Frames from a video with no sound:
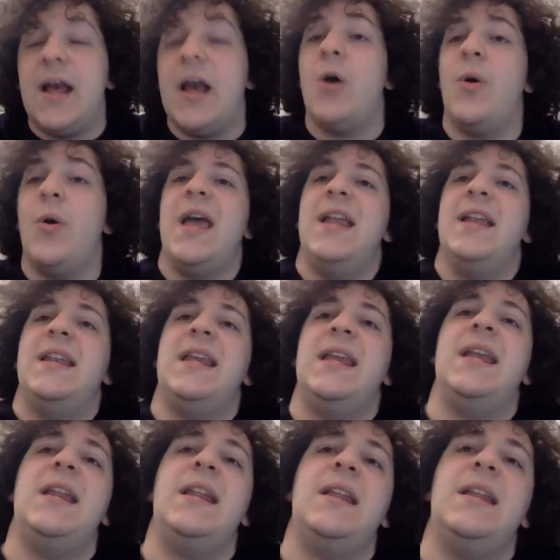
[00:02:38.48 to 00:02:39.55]
And
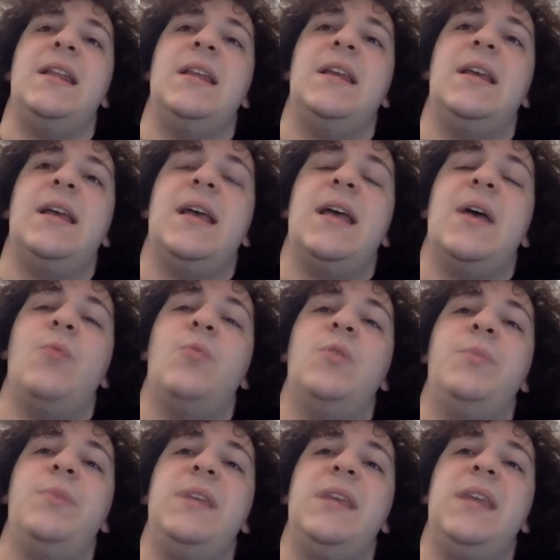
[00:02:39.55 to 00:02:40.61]
it will
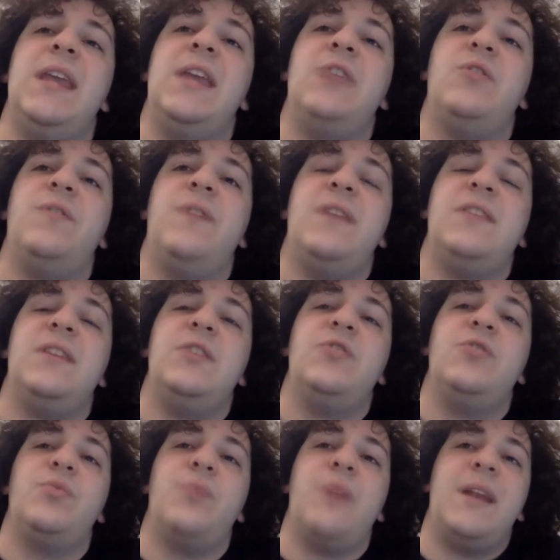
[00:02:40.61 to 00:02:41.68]
be interfacing
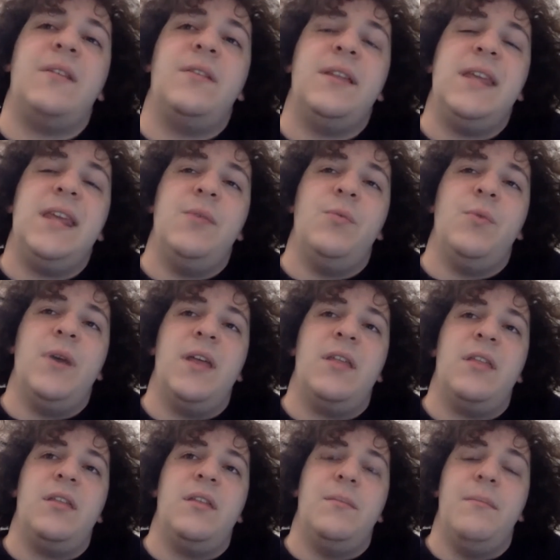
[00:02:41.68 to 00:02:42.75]
directly with
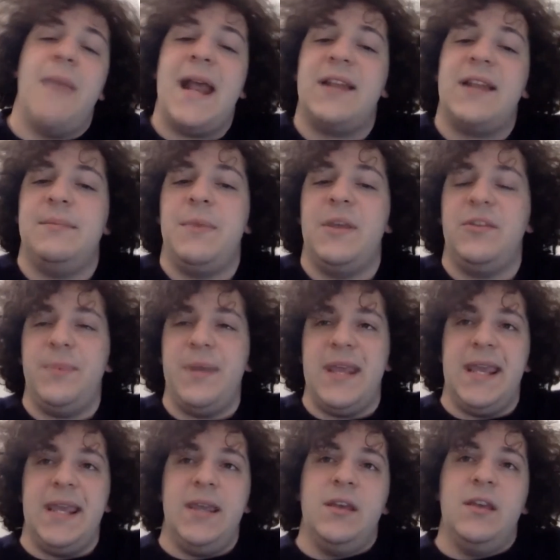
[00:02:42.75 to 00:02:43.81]
Max
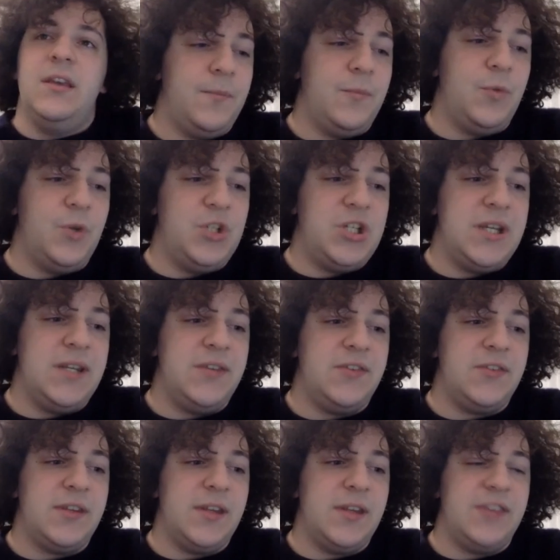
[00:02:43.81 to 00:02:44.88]
MSP, which
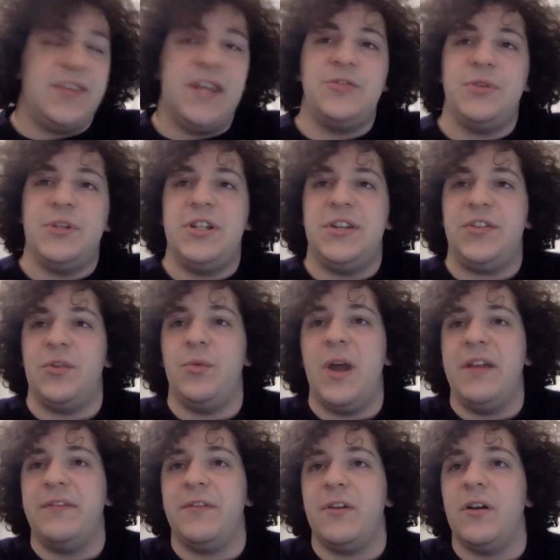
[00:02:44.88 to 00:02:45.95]
is essentially just a way
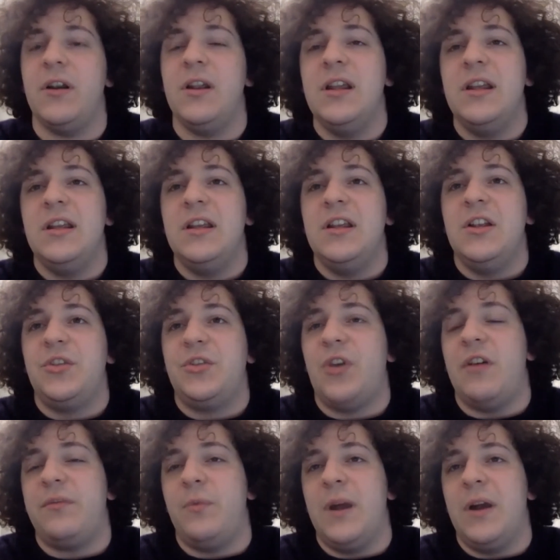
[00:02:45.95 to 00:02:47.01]
for
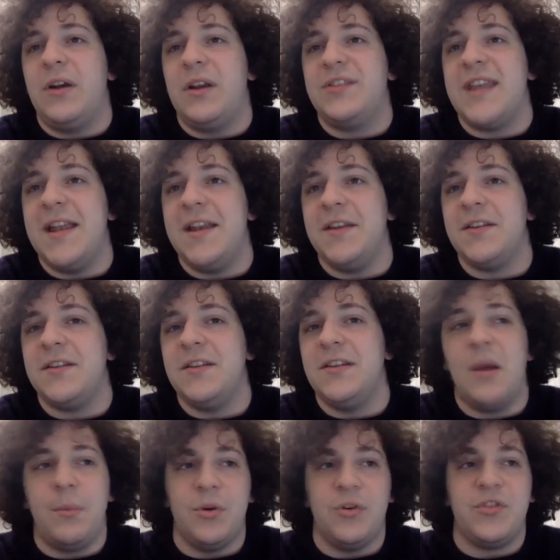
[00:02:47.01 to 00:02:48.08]
software to send
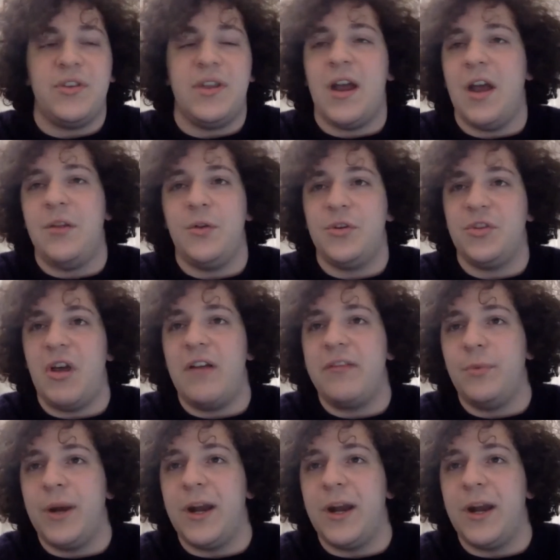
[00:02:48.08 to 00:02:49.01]
numbers to other software.